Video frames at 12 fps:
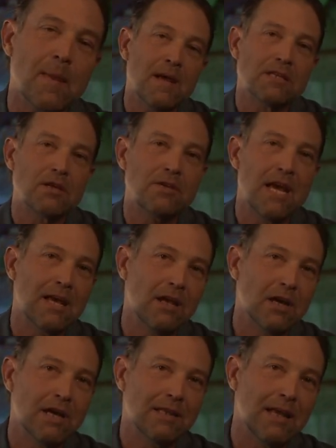So take a
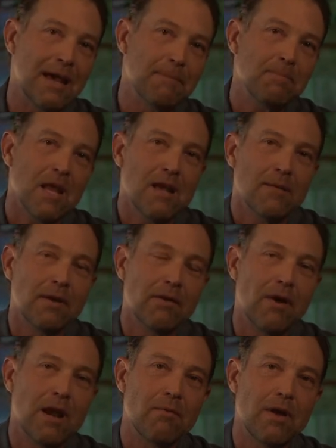look at that. But
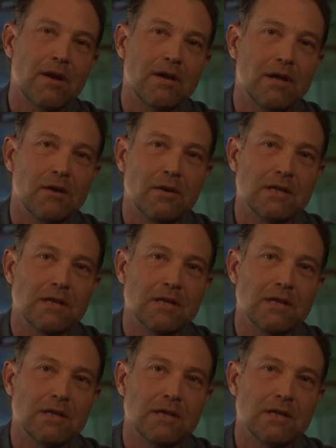what I want to do